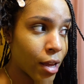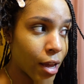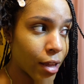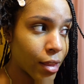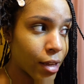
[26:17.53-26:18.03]

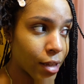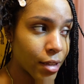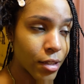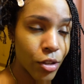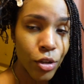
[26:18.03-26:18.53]
I think
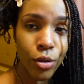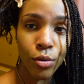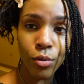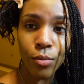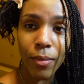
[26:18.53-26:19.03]
is a new
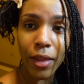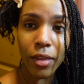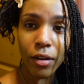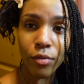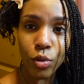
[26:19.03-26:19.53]

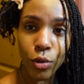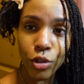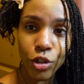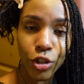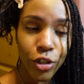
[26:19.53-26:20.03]
method of
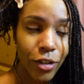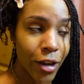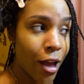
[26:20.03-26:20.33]
torture.